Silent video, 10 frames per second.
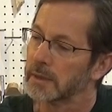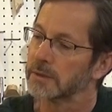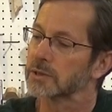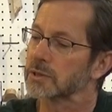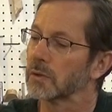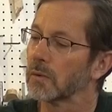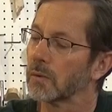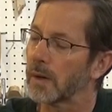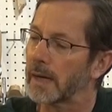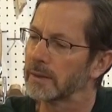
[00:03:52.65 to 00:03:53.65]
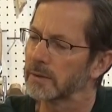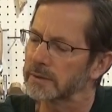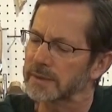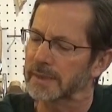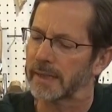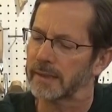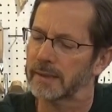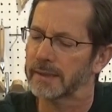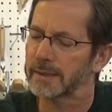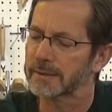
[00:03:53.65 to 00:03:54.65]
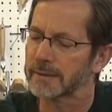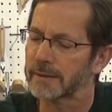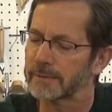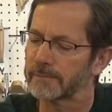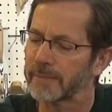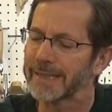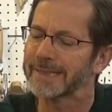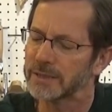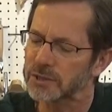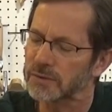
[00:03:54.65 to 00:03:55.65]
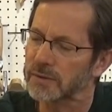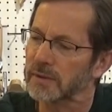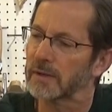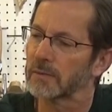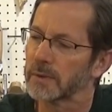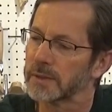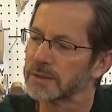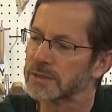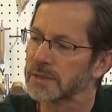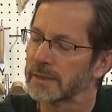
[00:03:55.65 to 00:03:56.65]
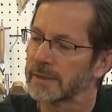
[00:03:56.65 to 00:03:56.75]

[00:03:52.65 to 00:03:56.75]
So I looked at that and I thought, my initial thought was